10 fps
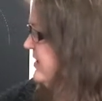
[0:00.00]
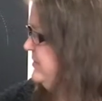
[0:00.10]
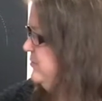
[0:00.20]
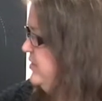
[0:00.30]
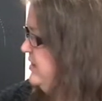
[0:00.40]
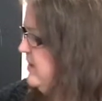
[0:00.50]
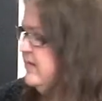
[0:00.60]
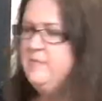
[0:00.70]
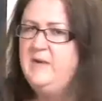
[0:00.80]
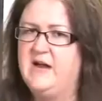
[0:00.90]
input on
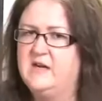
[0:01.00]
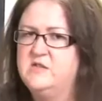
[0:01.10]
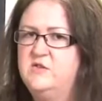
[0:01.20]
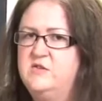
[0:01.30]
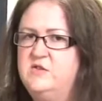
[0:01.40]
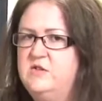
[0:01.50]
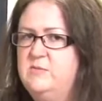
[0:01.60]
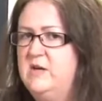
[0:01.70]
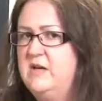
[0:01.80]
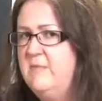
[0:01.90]
the back so that you can
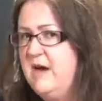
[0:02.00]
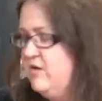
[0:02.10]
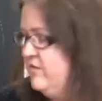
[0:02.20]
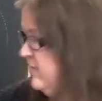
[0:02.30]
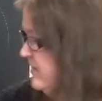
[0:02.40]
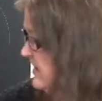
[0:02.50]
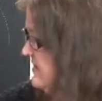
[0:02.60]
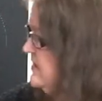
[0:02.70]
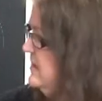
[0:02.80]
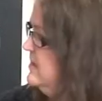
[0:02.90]
plug a microphone in.
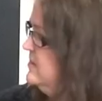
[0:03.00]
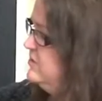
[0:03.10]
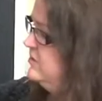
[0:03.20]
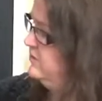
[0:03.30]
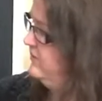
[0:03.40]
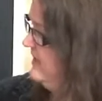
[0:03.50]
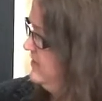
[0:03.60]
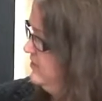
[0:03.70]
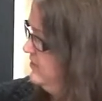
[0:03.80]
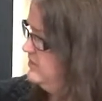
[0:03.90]
So you've
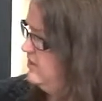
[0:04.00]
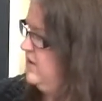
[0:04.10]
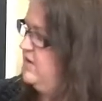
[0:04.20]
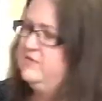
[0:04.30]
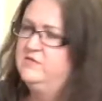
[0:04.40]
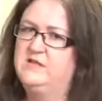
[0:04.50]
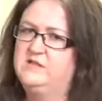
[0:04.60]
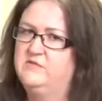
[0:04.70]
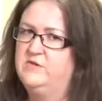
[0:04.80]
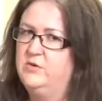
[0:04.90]
got your guitar, you've got
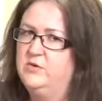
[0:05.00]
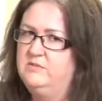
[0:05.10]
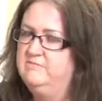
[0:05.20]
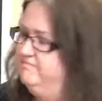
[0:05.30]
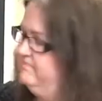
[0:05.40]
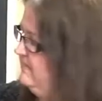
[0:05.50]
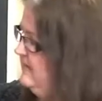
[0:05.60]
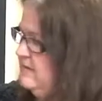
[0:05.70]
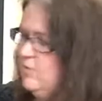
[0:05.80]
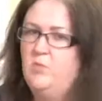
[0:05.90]
your vocal.
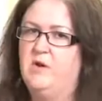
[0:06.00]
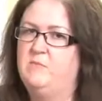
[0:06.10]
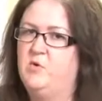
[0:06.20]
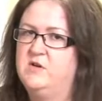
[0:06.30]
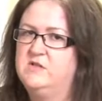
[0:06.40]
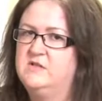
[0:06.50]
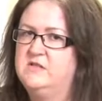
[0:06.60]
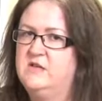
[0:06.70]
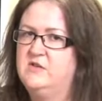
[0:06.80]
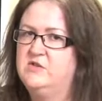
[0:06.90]
What more does a
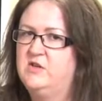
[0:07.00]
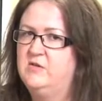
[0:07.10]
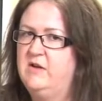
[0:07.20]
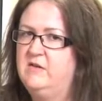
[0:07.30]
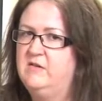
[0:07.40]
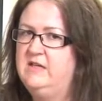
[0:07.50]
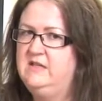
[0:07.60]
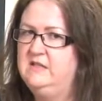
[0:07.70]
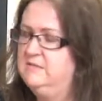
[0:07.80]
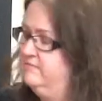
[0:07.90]
singer-songwriter
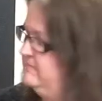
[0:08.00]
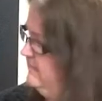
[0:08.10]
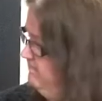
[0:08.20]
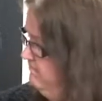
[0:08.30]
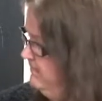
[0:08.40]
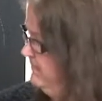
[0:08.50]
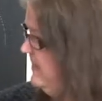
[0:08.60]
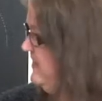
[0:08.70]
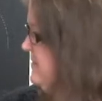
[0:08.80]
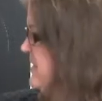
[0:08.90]
need?
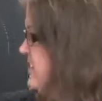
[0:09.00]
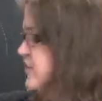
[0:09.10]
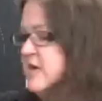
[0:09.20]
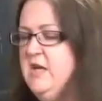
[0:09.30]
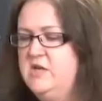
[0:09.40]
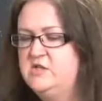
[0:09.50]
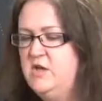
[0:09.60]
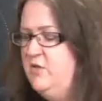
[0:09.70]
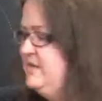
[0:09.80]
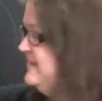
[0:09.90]
Nothing much.
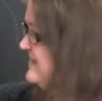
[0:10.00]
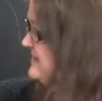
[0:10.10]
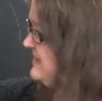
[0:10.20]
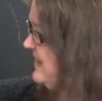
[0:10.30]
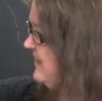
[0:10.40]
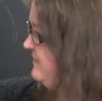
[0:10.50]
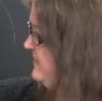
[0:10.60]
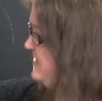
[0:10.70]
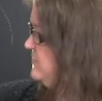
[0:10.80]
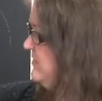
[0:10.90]
So this is
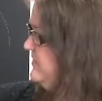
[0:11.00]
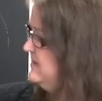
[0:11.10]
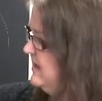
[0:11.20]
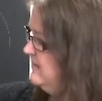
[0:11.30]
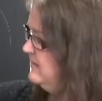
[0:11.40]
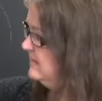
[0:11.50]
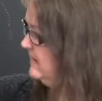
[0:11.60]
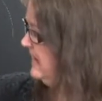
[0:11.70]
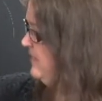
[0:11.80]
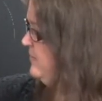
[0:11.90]
a terrific sounding little
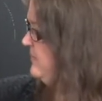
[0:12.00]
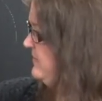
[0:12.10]
amp.